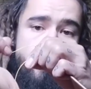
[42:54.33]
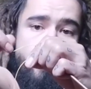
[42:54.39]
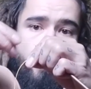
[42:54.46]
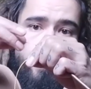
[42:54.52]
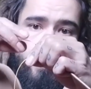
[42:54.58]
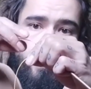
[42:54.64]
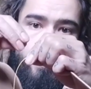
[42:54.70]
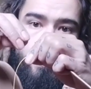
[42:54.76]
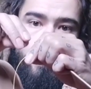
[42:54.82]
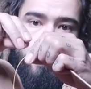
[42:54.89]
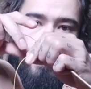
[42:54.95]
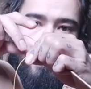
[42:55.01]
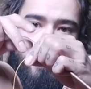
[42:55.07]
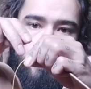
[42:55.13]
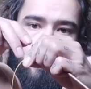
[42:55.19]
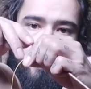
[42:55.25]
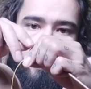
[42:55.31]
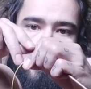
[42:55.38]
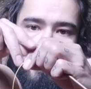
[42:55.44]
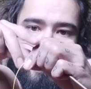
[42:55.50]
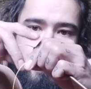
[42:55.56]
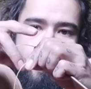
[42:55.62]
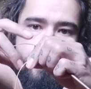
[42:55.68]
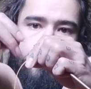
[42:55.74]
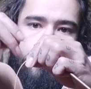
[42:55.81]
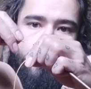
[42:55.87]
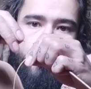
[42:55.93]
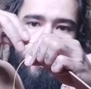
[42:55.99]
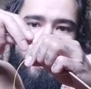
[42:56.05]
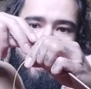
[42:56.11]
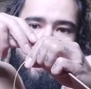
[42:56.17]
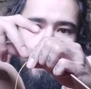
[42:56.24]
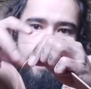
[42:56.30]
drawing at
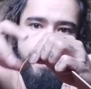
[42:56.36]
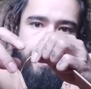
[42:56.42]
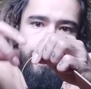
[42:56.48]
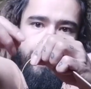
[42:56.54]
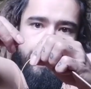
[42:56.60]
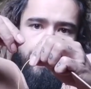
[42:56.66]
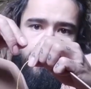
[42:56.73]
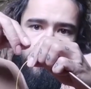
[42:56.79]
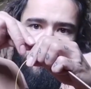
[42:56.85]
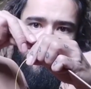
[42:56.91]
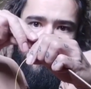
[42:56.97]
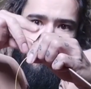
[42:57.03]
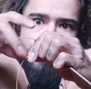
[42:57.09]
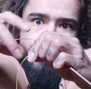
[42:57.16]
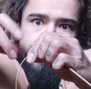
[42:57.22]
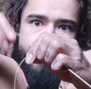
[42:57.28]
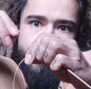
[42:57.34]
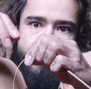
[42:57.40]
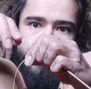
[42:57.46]
tension both ways